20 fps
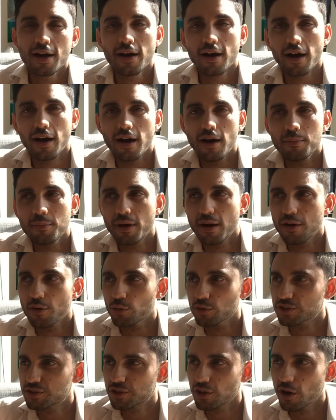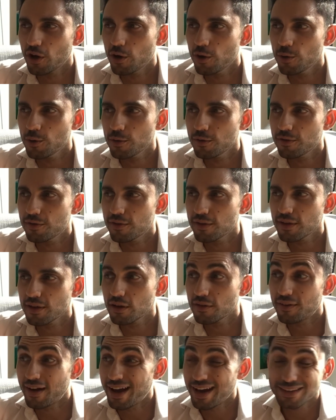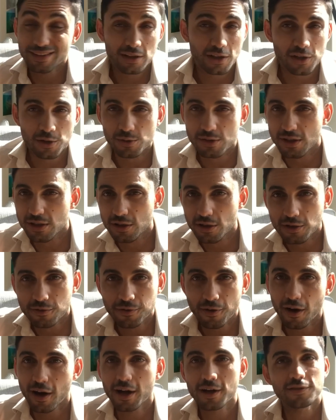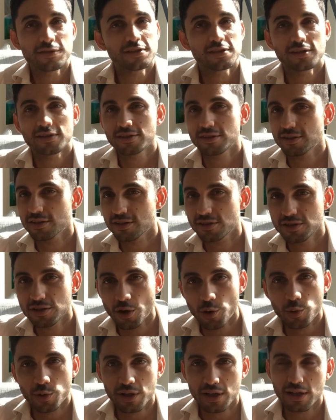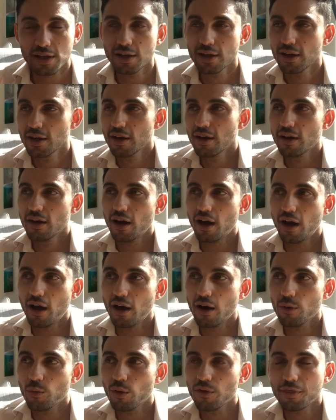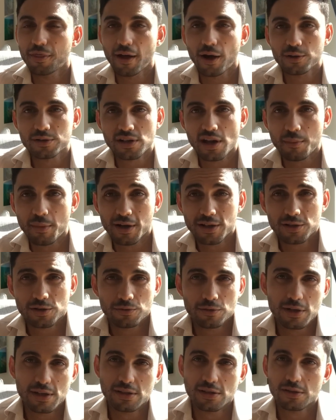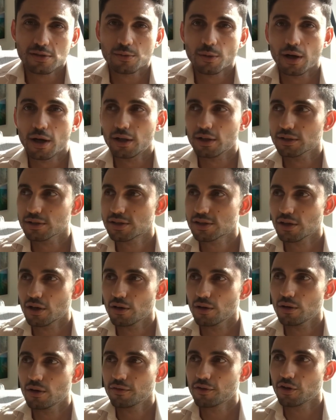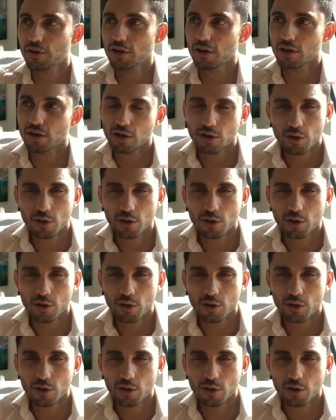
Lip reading: and also I've had the QC35s, the Sony 1000 MX3s as well. So I've got a